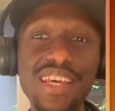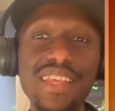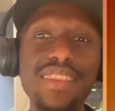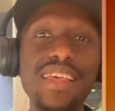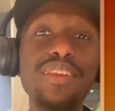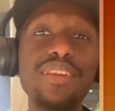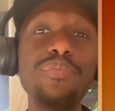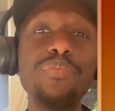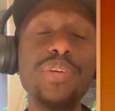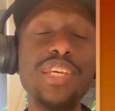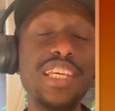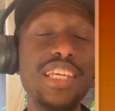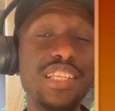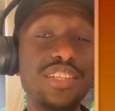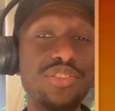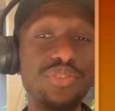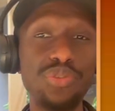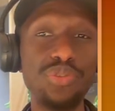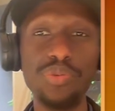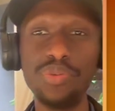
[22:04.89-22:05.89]
That
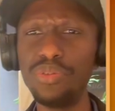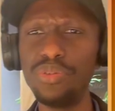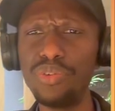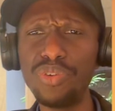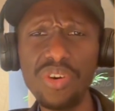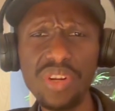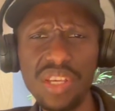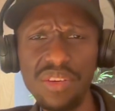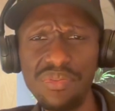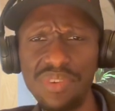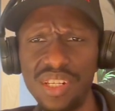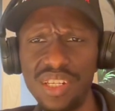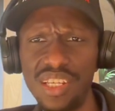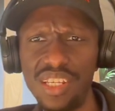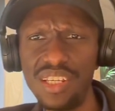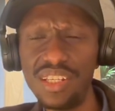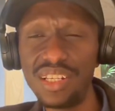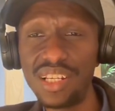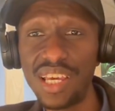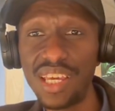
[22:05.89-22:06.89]
means you don't even
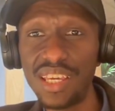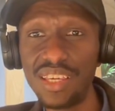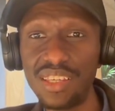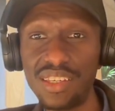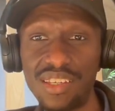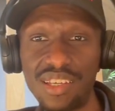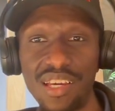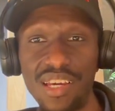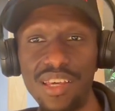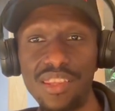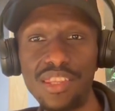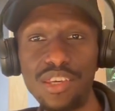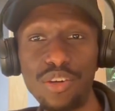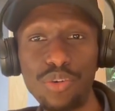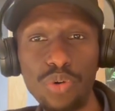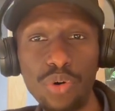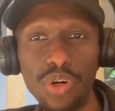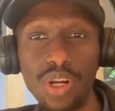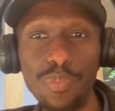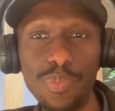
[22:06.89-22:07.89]
need like the
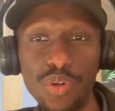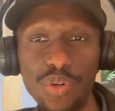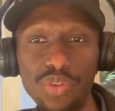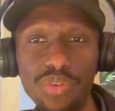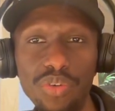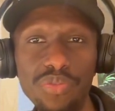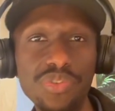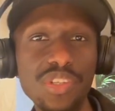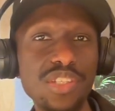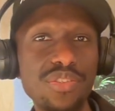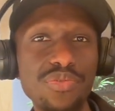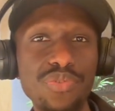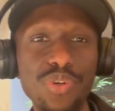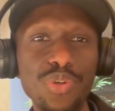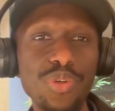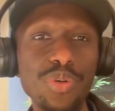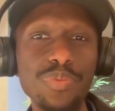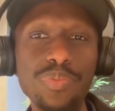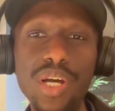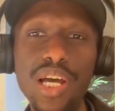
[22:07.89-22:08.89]
whole amount of this volume.